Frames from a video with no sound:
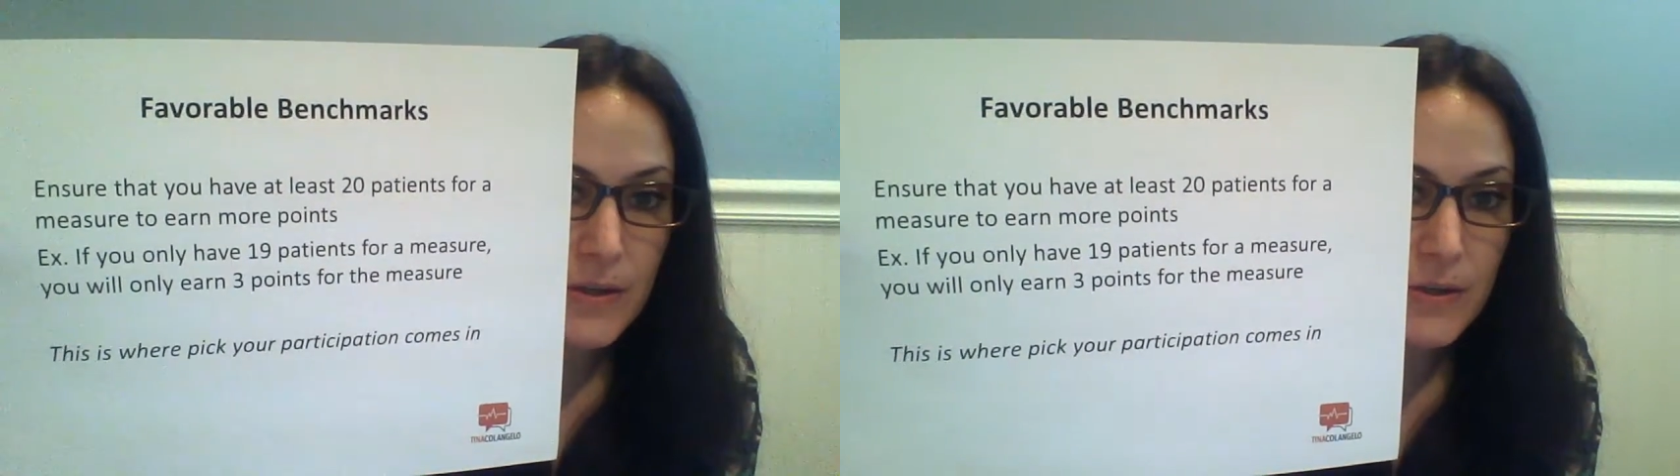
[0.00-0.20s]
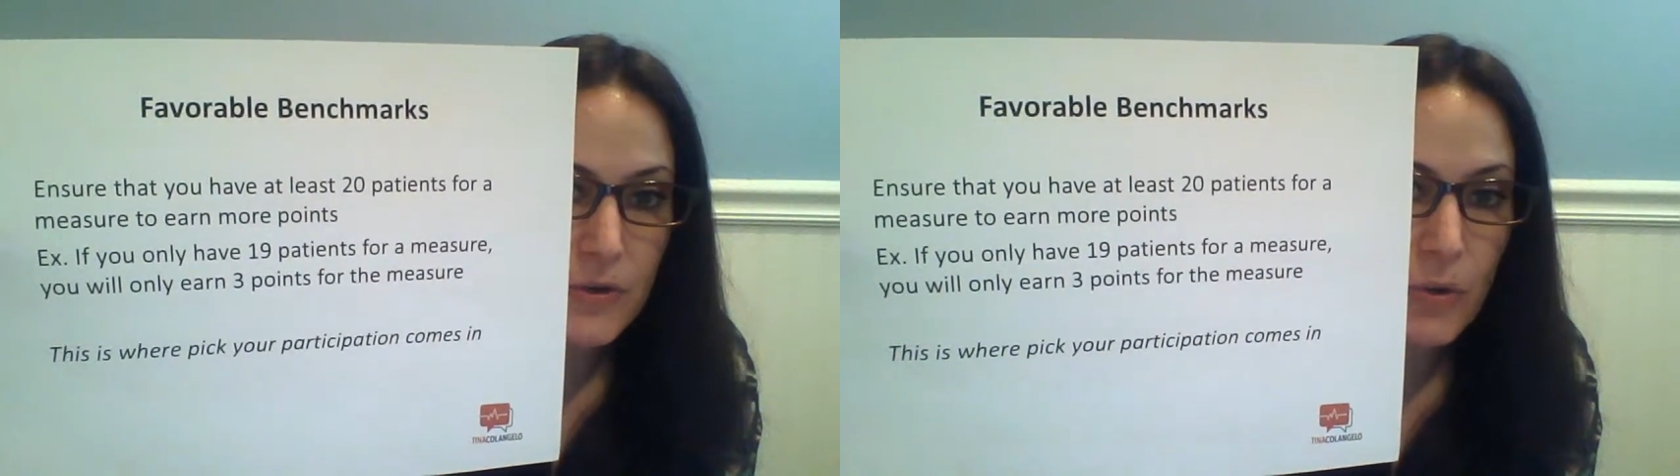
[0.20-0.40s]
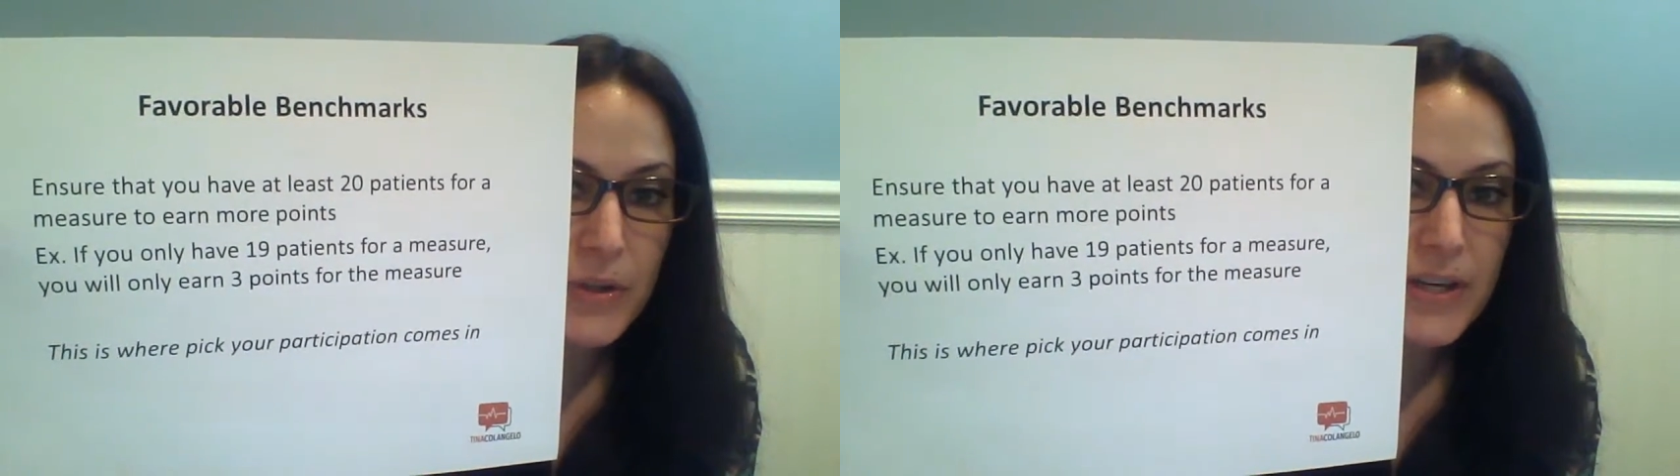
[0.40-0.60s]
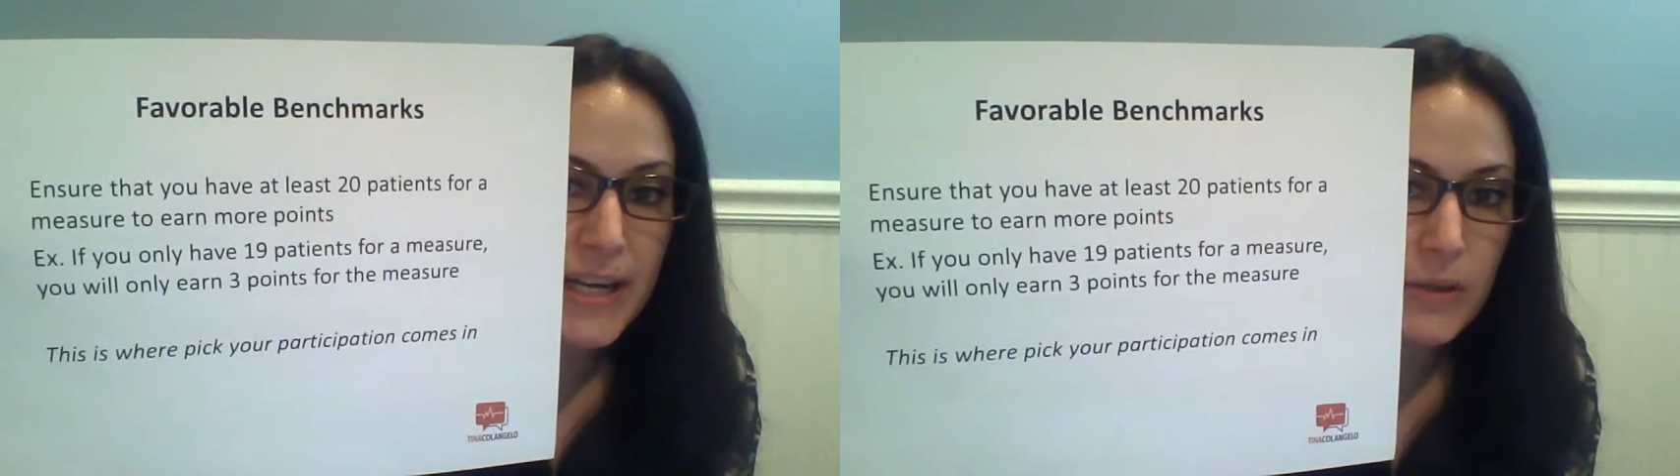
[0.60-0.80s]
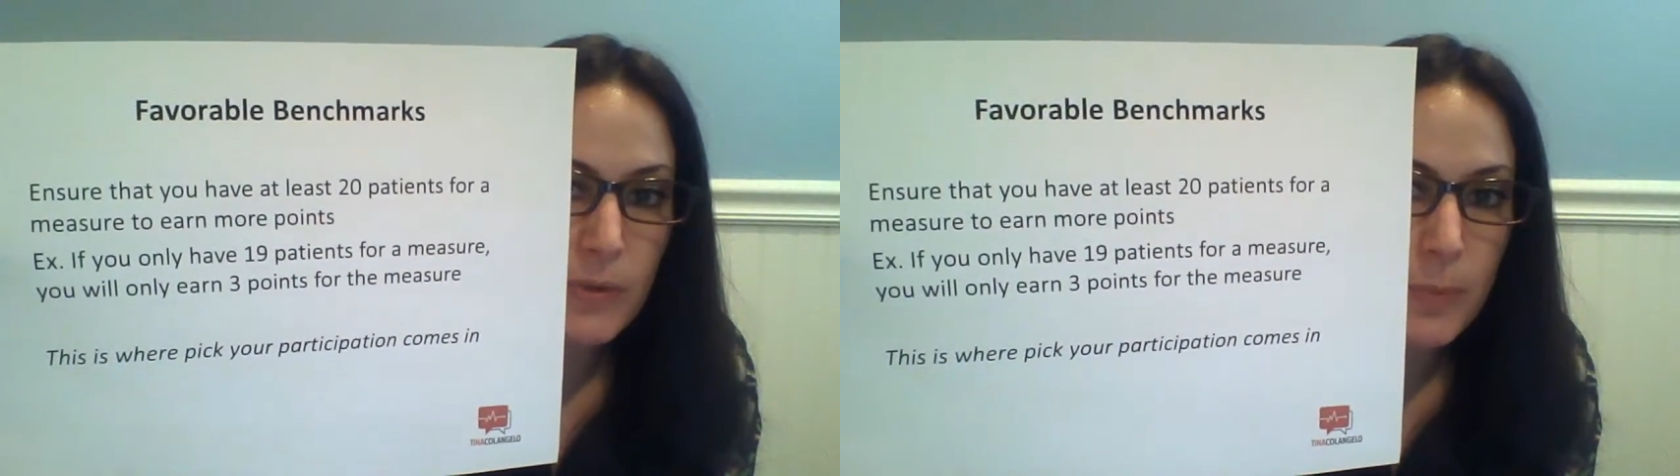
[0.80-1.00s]
you're only going to
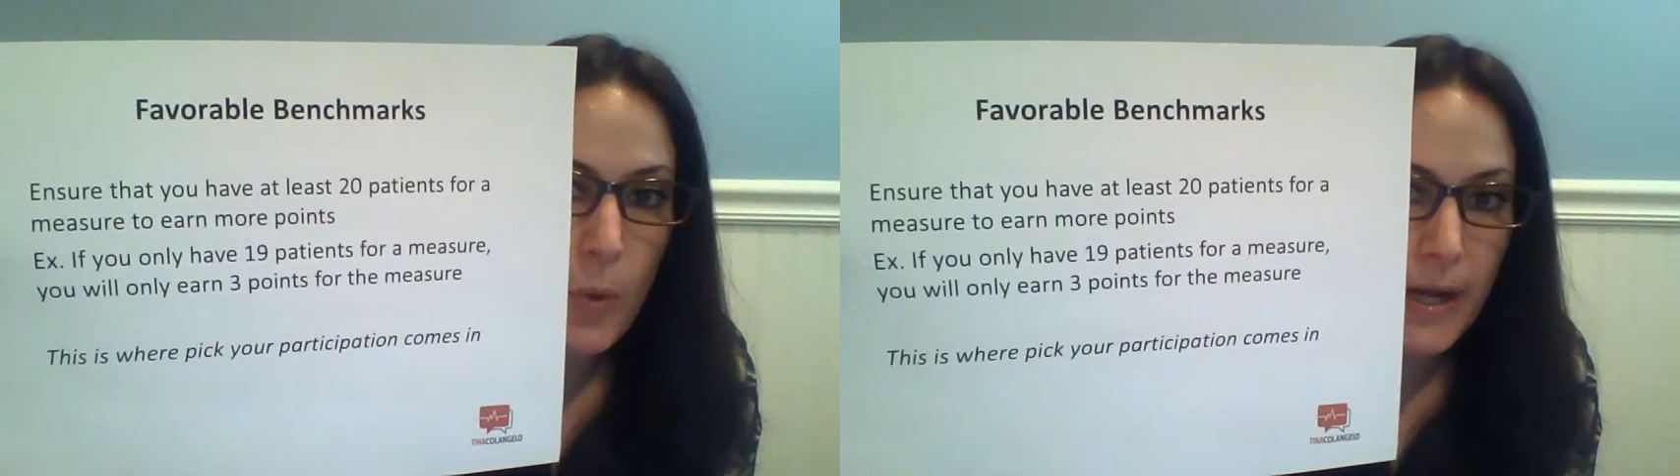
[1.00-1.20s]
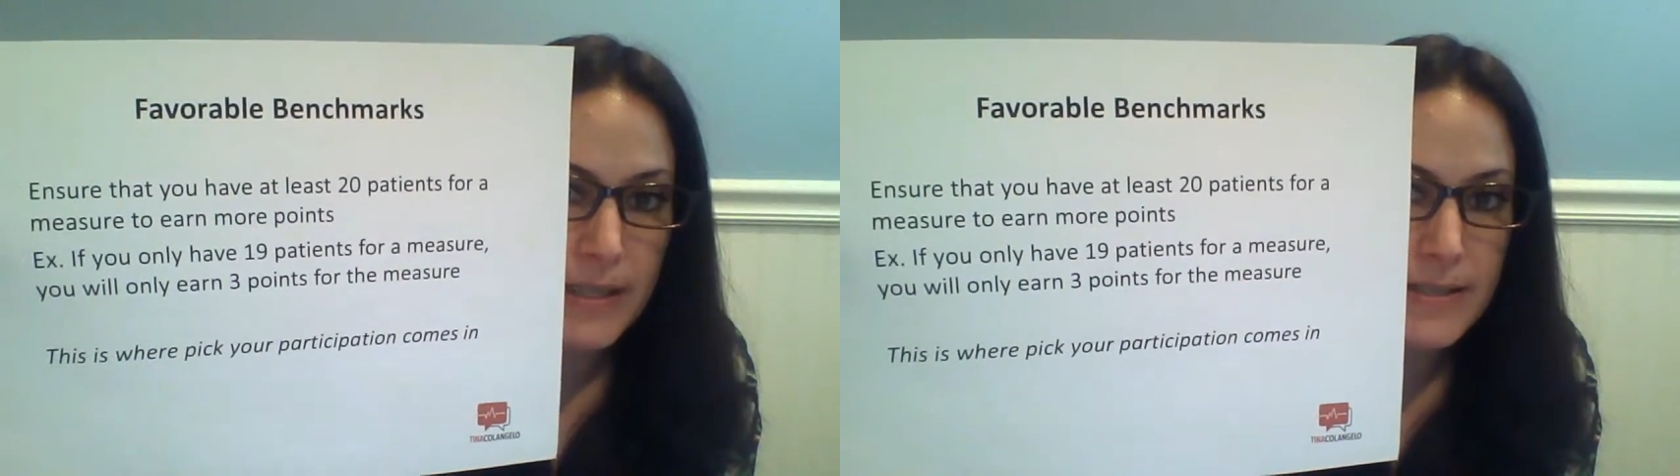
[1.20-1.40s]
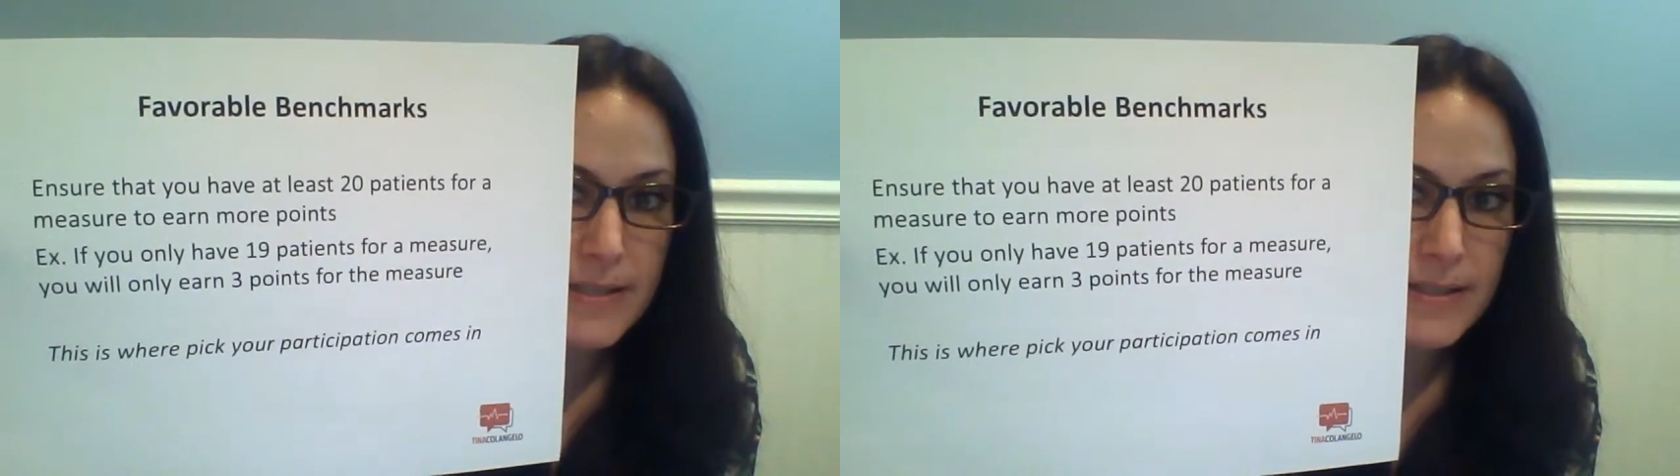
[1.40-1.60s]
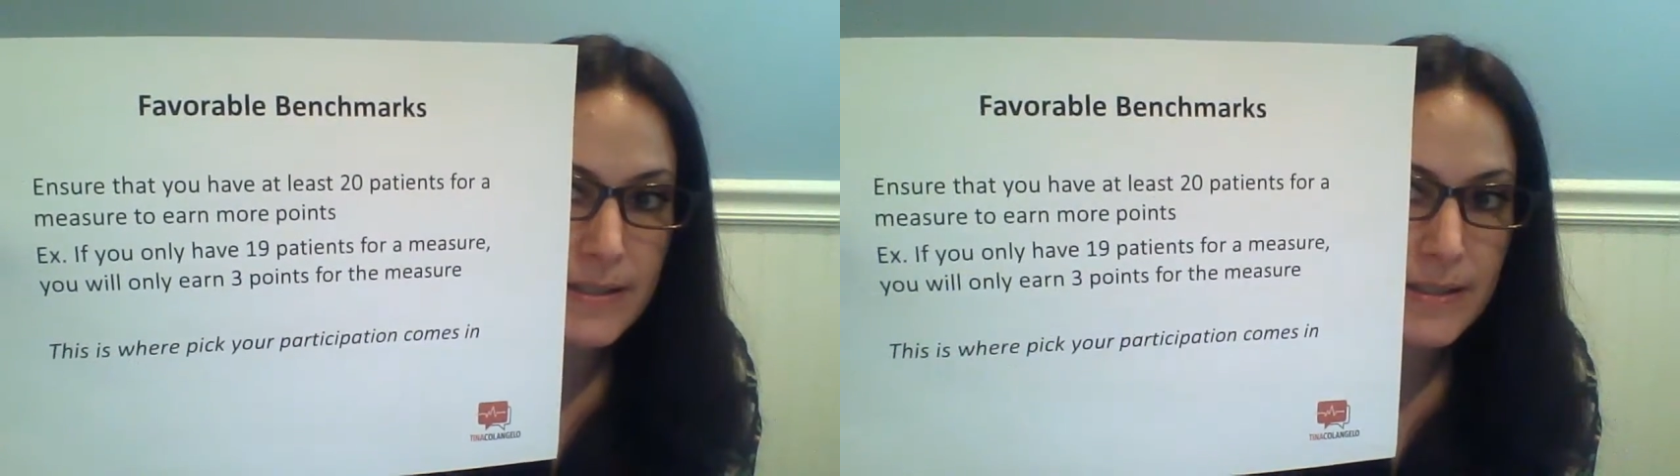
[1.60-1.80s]
get 3 points.